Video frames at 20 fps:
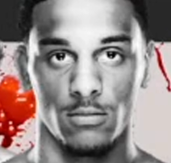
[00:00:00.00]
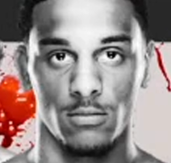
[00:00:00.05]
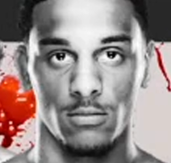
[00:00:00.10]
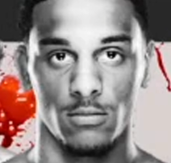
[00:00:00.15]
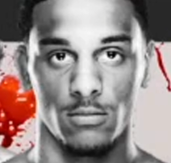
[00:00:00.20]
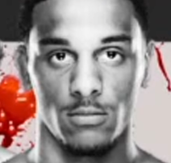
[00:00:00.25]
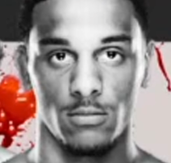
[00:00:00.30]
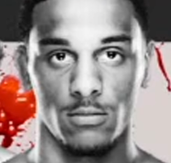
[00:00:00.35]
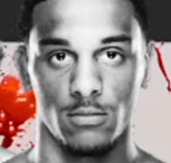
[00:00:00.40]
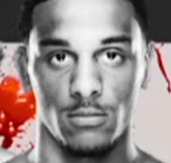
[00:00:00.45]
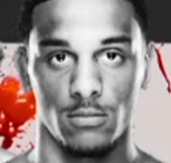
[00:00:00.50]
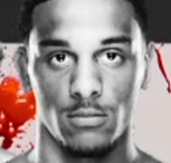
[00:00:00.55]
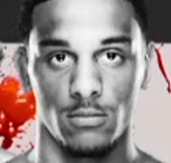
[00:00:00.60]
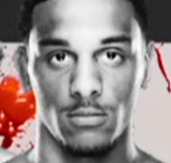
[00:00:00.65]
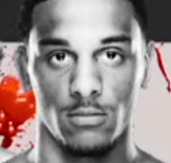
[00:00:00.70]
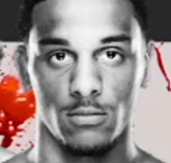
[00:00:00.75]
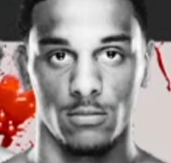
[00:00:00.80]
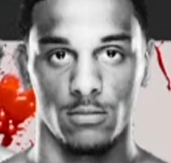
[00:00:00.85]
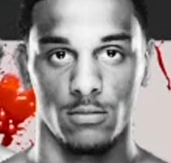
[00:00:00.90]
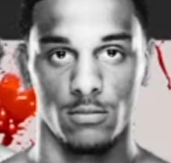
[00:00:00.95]

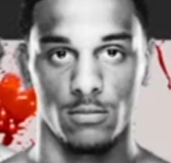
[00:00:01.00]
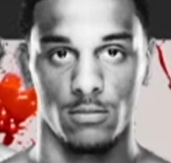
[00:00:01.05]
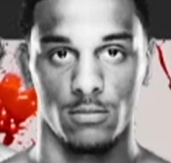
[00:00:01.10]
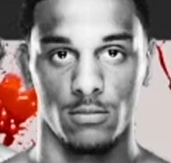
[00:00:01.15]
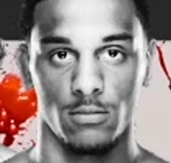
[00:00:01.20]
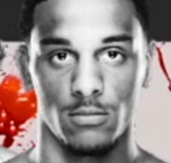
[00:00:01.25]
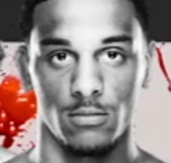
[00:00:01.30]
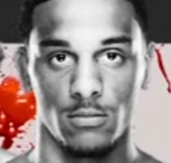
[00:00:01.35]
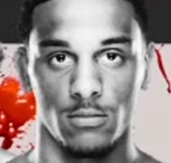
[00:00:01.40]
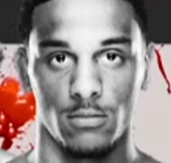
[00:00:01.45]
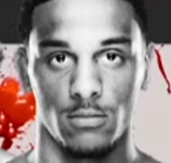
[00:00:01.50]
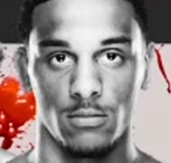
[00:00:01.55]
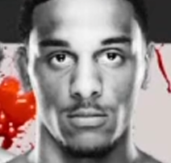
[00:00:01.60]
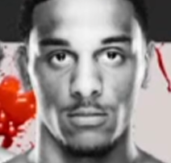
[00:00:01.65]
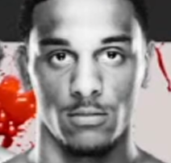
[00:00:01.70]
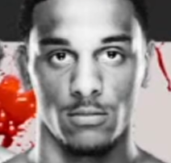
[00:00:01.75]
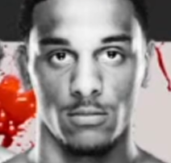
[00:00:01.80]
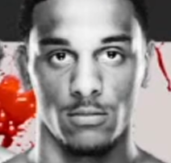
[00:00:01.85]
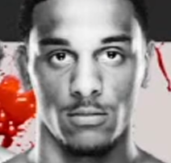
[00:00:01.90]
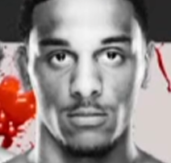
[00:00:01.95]

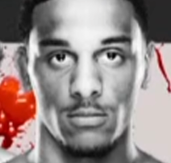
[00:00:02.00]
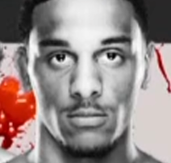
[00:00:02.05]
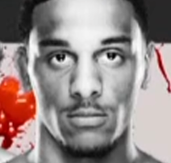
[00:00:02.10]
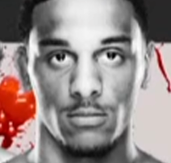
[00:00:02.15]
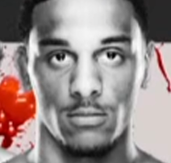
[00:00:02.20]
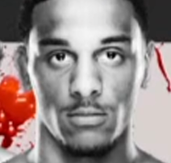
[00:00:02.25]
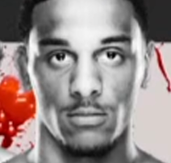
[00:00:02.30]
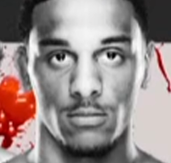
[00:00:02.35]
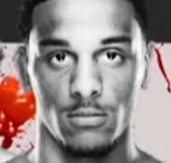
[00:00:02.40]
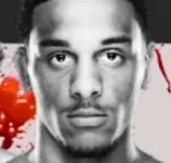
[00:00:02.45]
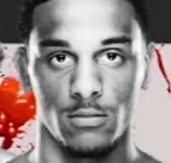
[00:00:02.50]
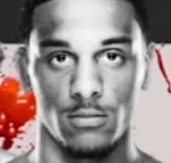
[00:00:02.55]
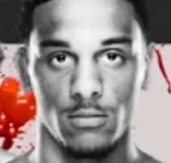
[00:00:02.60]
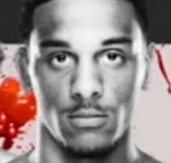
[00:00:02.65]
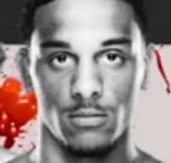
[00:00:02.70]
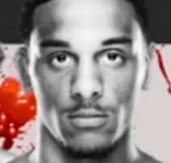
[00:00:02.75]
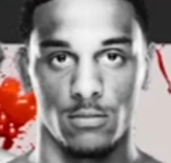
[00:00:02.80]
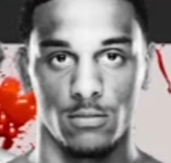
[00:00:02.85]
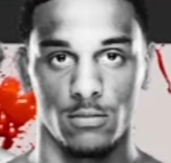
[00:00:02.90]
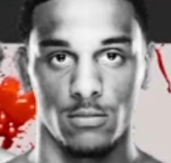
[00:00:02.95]

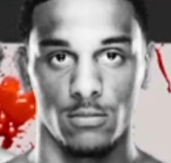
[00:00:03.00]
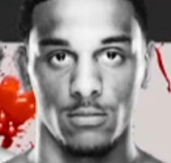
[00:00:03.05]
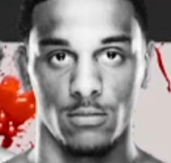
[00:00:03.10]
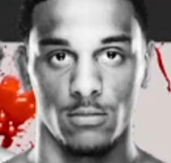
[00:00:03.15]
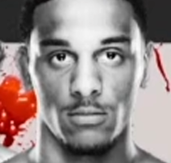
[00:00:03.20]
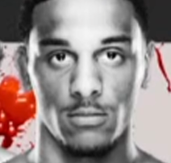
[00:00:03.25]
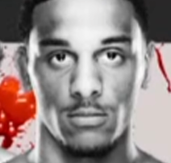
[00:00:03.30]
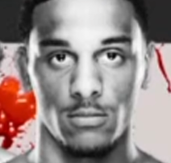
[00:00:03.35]
(silent)